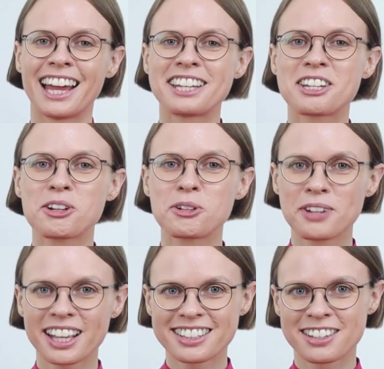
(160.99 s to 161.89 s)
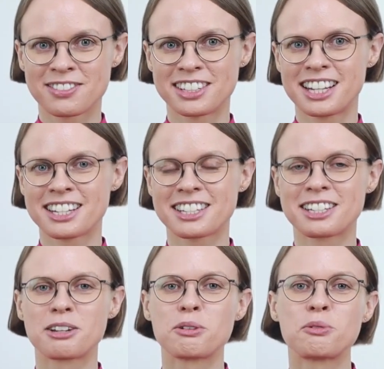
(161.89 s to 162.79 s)
and a quick
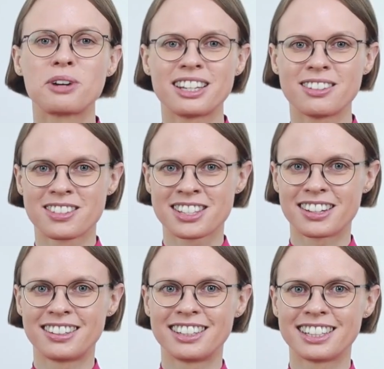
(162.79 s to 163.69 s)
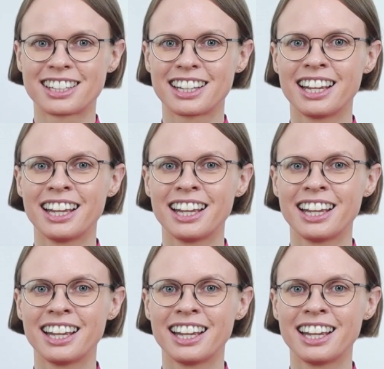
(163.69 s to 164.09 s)
definition when you start.